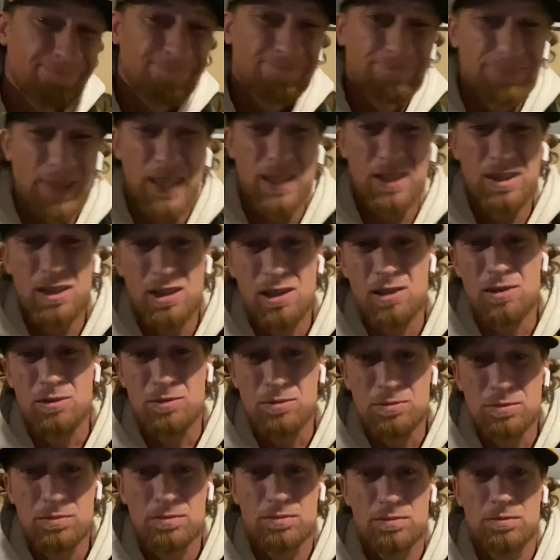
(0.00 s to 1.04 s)
But,
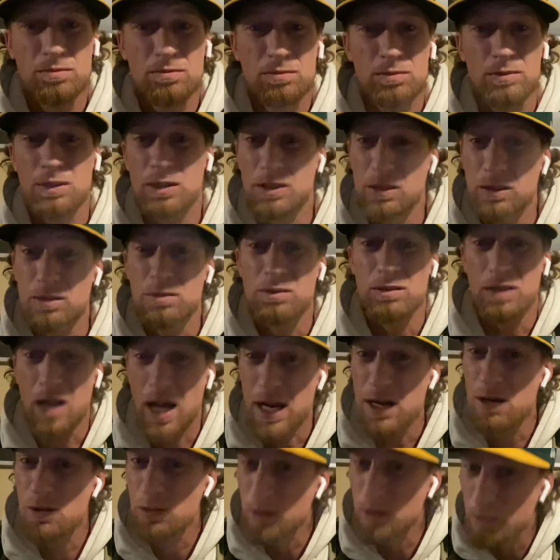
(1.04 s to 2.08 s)
I
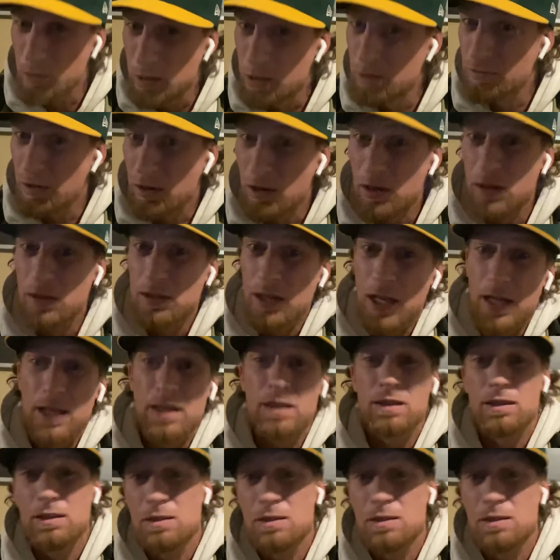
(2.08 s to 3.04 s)
know you've heard like